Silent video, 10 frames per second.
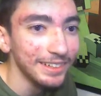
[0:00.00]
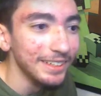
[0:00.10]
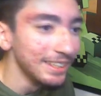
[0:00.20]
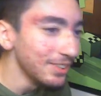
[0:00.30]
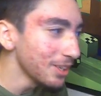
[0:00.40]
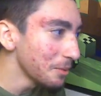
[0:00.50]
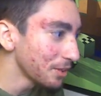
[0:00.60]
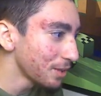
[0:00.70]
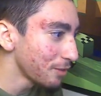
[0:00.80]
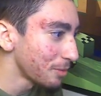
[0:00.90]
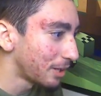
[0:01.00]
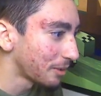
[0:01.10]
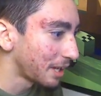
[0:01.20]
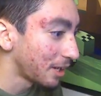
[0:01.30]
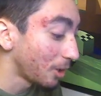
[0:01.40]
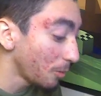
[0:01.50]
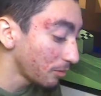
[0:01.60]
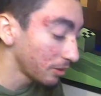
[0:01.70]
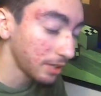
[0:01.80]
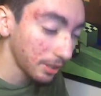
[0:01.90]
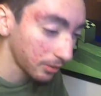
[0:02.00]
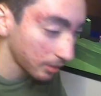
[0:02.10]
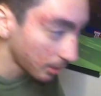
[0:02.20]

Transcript: These summons have definitely been okay. Uh, hopefully things, gonna,